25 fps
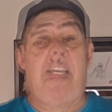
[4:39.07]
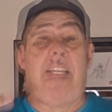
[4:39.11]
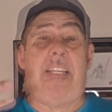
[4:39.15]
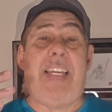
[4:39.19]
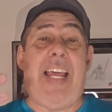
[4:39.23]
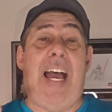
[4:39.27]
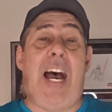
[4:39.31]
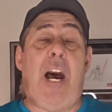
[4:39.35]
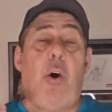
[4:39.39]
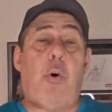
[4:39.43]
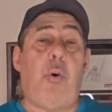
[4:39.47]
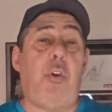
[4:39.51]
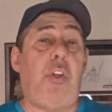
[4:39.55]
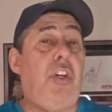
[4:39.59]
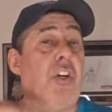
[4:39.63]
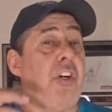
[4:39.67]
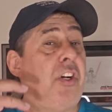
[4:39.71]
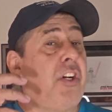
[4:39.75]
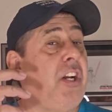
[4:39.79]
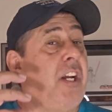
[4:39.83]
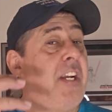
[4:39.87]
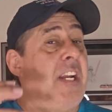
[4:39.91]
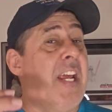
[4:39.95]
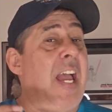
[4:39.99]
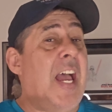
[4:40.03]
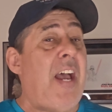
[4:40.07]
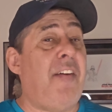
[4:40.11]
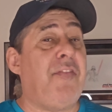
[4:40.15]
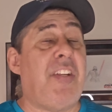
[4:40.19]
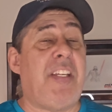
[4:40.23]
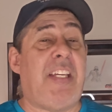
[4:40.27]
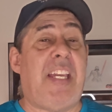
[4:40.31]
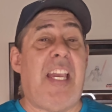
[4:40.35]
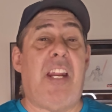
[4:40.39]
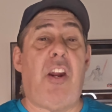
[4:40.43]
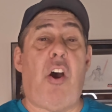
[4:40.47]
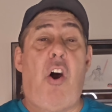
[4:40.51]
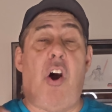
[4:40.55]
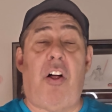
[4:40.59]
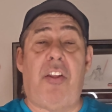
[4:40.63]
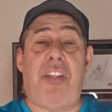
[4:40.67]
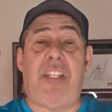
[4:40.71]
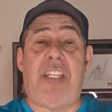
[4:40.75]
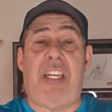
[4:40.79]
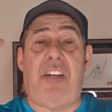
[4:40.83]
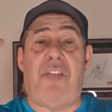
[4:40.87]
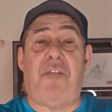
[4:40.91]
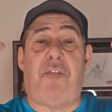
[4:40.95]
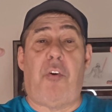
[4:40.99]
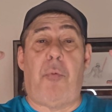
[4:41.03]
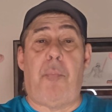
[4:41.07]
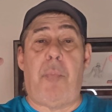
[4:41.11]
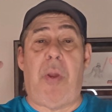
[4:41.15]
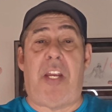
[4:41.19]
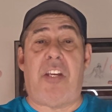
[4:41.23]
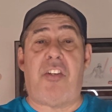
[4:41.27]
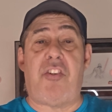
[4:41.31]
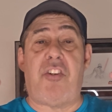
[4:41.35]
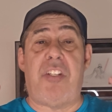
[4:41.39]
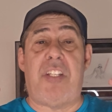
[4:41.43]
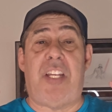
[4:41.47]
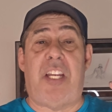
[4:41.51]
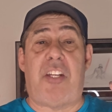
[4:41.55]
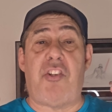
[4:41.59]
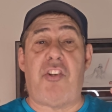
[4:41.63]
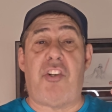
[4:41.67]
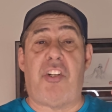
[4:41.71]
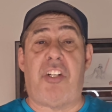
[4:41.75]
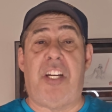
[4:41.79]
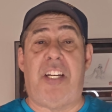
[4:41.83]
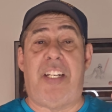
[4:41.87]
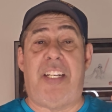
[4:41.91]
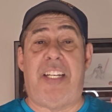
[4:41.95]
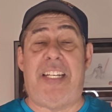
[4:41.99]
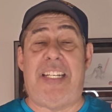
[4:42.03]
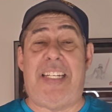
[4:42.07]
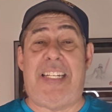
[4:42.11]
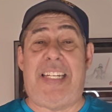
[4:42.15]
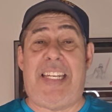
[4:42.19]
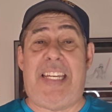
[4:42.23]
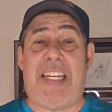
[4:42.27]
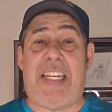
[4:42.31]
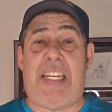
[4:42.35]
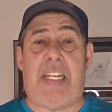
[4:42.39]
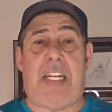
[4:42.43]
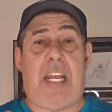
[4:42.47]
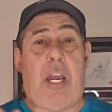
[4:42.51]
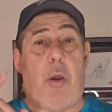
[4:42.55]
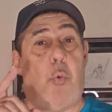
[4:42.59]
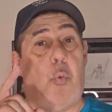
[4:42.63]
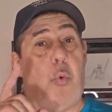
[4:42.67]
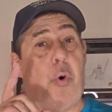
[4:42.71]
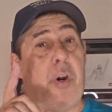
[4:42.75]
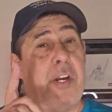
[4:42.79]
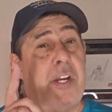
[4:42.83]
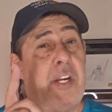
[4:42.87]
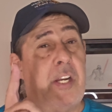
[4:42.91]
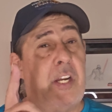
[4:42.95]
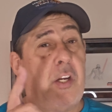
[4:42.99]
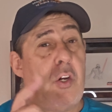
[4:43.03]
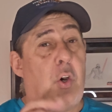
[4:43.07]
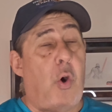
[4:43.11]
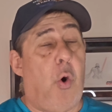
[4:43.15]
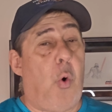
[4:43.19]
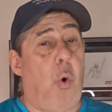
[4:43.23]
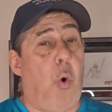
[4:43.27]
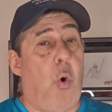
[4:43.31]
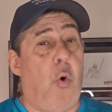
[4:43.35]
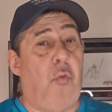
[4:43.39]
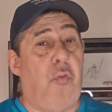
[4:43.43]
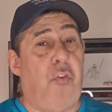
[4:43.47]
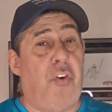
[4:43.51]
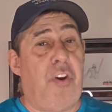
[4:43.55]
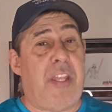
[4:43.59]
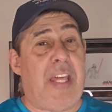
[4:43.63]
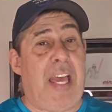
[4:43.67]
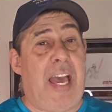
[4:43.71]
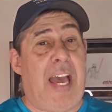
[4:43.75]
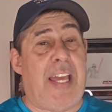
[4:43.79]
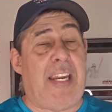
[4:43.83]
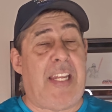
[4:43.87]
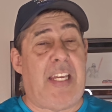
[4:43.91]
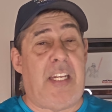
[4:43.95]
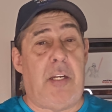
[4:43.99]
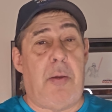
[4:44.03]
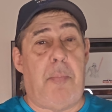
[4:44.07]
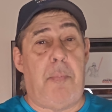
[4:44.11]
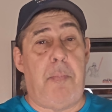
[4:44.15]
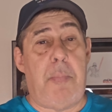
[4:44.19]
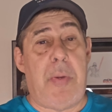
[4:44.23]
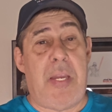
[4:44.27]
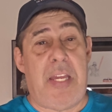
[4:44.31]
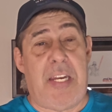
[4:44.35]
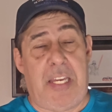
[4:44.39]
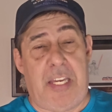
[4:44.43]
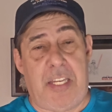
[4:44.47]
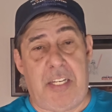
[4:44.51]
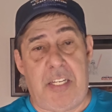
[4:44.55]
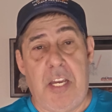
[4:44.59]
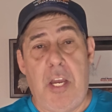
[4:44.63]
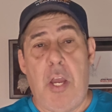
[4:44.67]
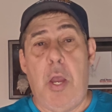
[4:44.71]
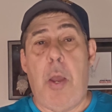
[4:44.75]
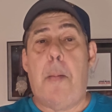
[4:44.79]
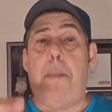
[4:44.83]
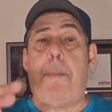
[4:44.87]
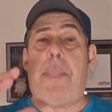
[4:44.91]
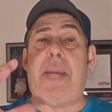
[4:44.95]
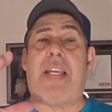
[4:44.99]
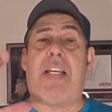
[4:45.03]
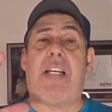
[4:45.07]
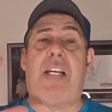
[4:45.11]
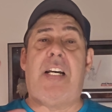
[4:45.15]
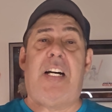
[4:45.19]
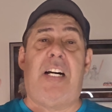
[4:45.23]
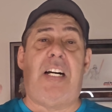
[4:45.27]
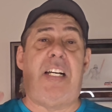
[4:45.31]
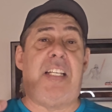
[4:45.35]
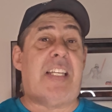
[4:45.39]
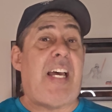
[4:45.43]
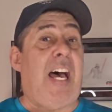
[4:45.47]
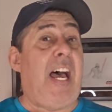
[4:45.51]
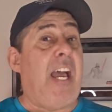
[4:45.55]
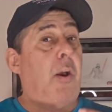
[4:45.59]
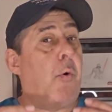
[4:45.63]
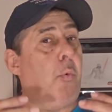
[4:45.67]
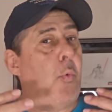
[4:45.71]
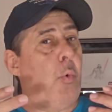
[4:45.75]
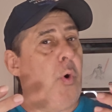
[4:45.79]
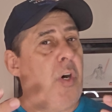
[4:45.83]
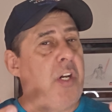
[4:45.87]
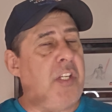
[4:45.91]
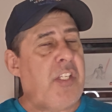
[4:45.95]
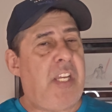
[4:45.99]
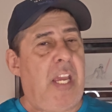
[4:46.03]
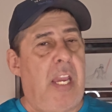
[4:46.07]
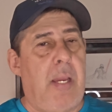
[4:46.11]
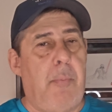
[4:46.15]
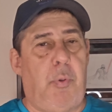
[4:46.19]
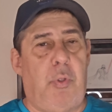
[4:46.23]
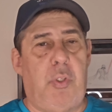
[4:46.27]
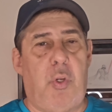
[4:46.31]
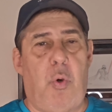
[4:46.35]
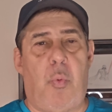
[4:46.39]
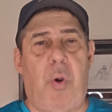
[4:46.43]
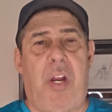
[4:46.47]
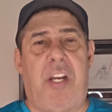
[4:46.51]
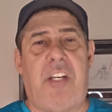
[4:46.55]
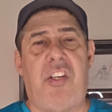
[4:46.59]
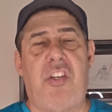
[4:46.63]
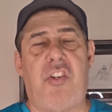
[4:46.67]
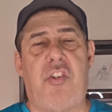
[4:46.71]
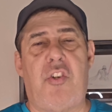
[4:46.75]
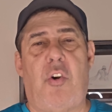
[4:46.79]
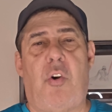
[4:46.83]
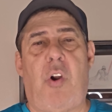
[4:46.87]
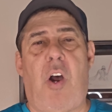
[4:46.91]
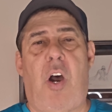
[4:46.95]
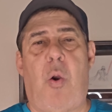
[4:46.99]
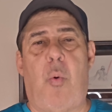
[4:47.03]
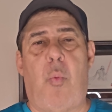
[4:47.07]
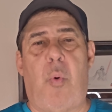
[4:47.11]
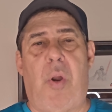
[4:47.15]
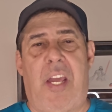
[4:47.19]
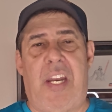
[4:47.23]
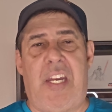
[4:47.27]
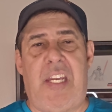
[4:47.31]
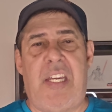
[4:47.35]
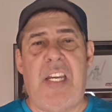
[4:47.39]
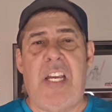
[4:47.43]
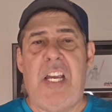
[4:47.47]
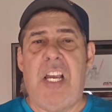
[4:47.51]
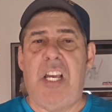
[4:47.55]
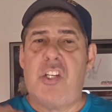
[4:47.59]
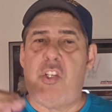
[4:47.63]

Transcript: Now, you're going to have to get all the information that you're going to need, and we're going to go over that in a minute because I was able to register already.